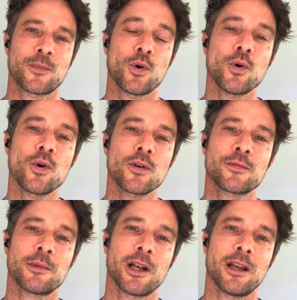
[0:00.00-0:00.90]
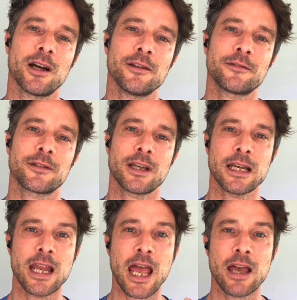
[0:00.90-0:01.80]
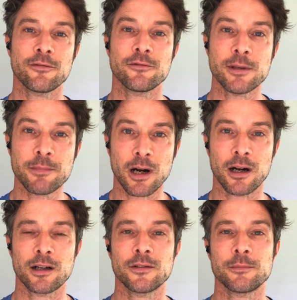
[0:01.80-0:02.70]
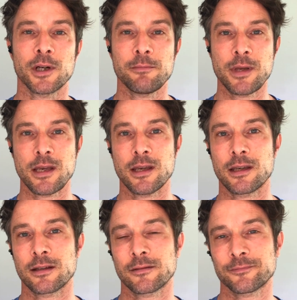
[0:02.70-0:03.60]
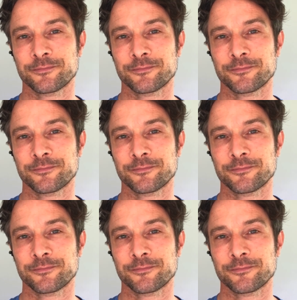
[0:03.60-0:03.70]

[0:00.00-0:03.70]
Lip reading: all of my life and every part of my being.